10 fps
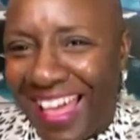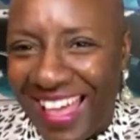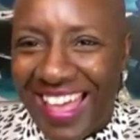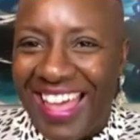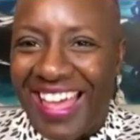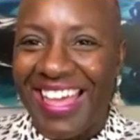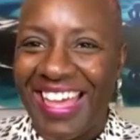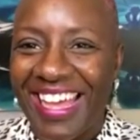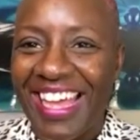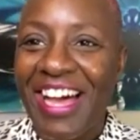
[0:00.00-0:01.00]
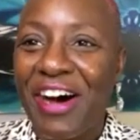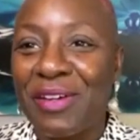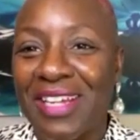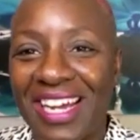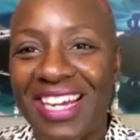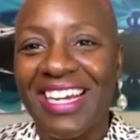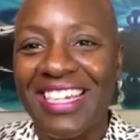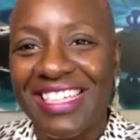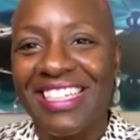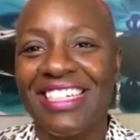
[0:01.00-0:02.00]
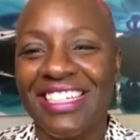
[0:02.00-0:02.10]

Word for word: don't do it. Um, okay. But I